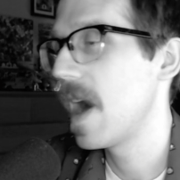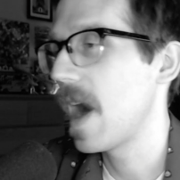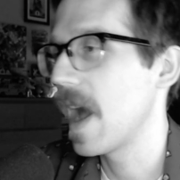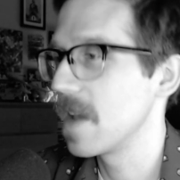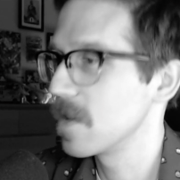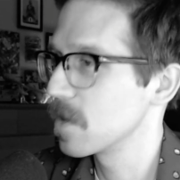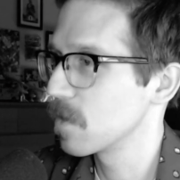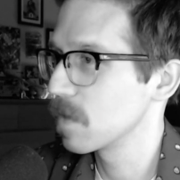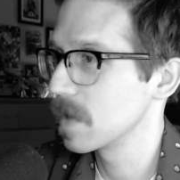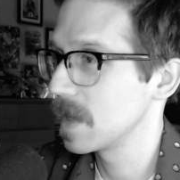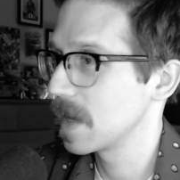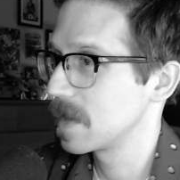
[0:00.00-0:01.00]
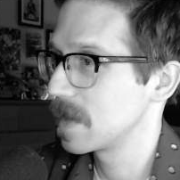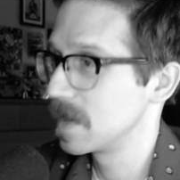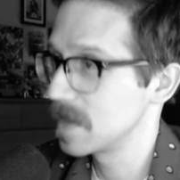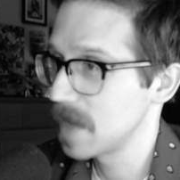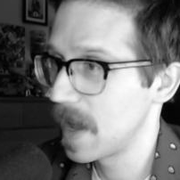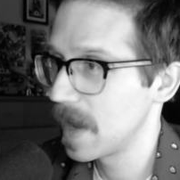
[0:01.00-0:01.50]
I either really like the
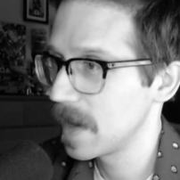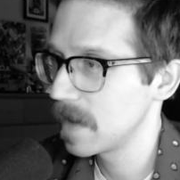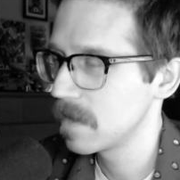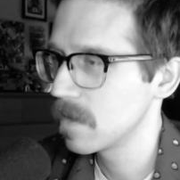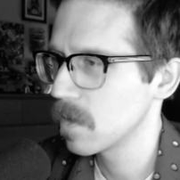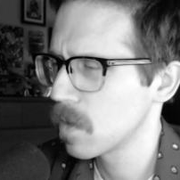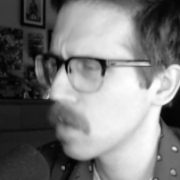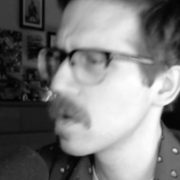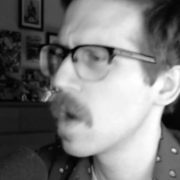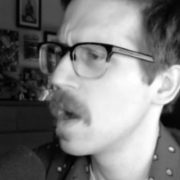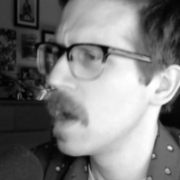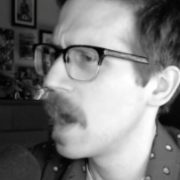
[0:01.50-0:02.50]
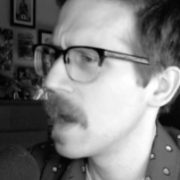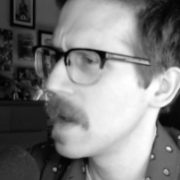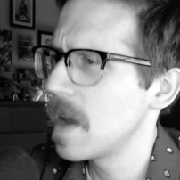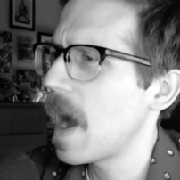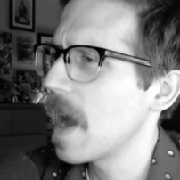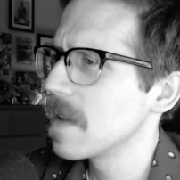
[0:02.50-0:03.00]
design, or
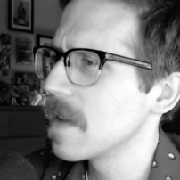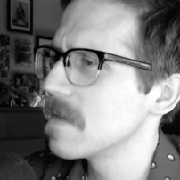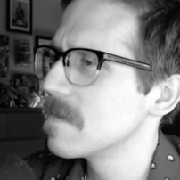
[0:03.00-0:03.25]
I